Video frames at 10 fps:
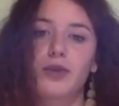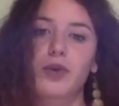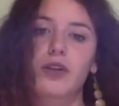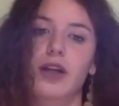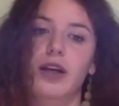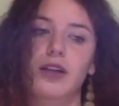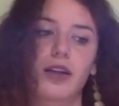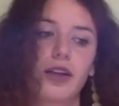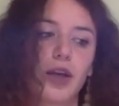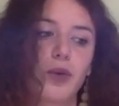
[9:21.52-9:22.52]
that
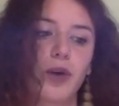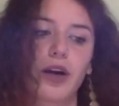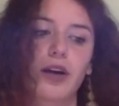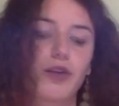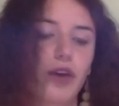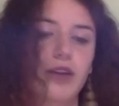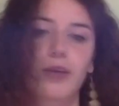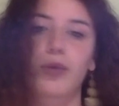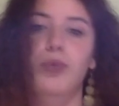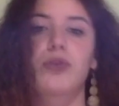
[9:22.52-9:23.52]
they were, for example,
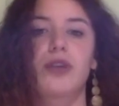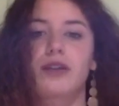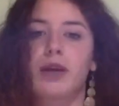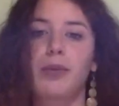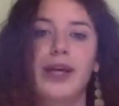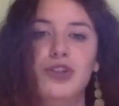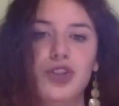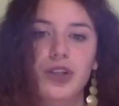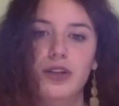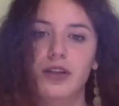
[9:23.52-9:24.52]
putting some
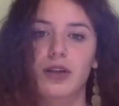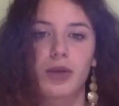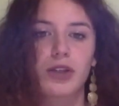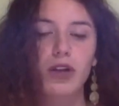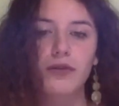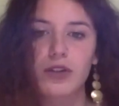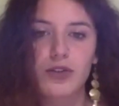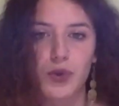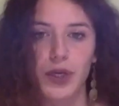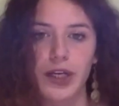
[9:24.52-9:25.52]
benches in the middle of the
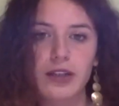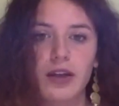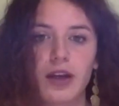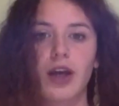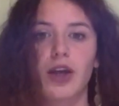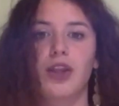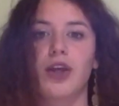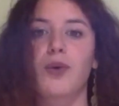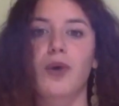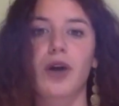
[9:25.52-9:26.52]
street. There
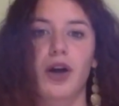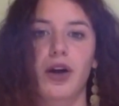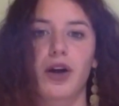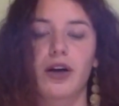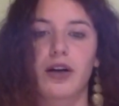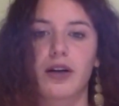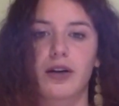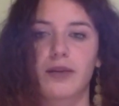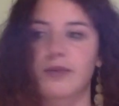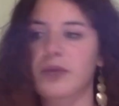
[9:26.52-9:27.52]

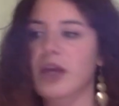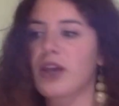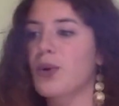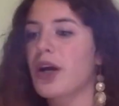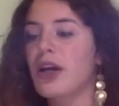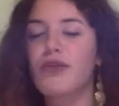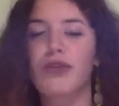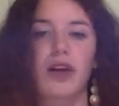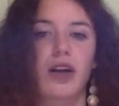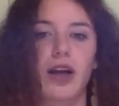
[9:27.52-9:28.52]
were
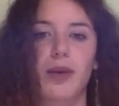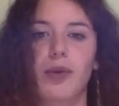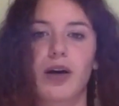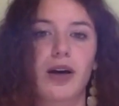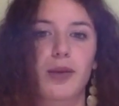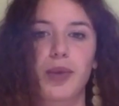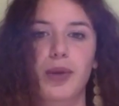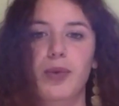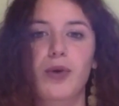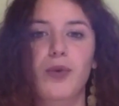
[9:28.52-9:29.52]
even like
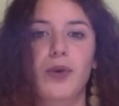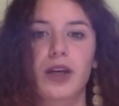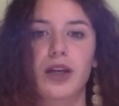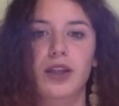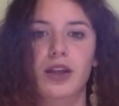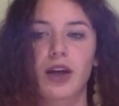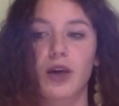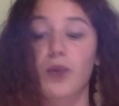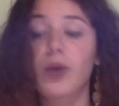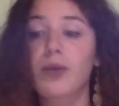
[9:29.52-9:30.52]
people with
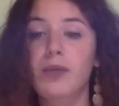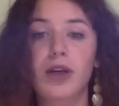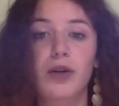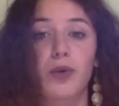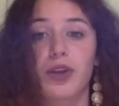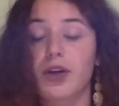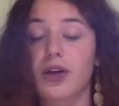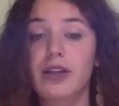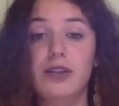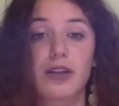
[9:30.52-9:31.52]
women with their
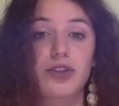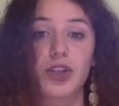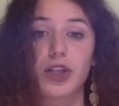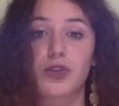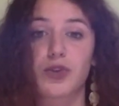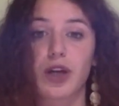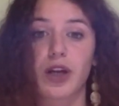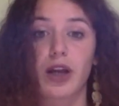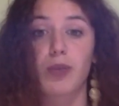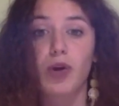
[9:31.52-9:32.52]
little children,
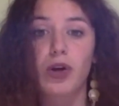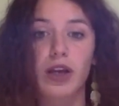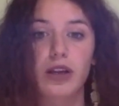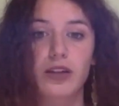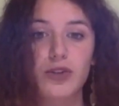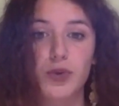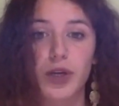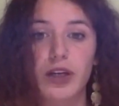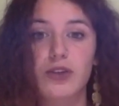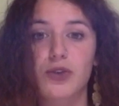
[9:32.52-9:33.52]
like blocking the
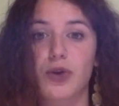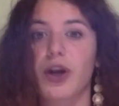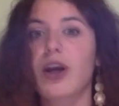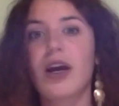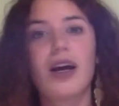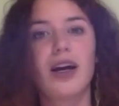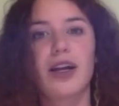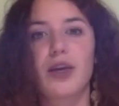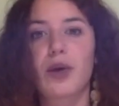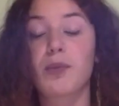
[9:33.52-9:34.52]
streets, or
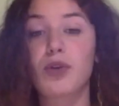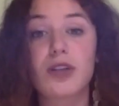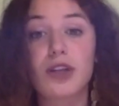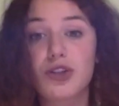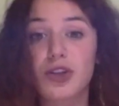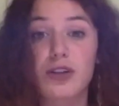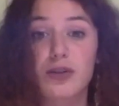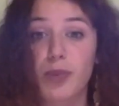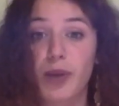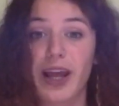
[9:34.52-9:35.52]
there were musicians
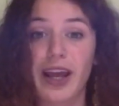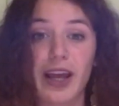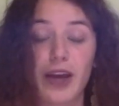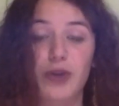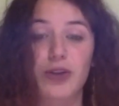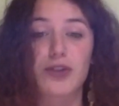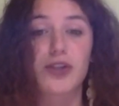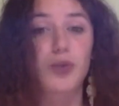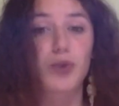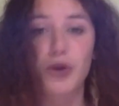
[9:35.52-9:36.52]
playing on the
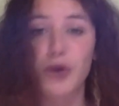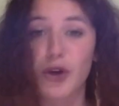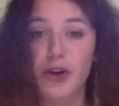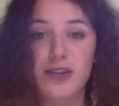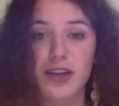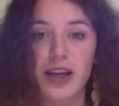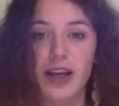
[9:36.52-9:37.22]
zebra crossing.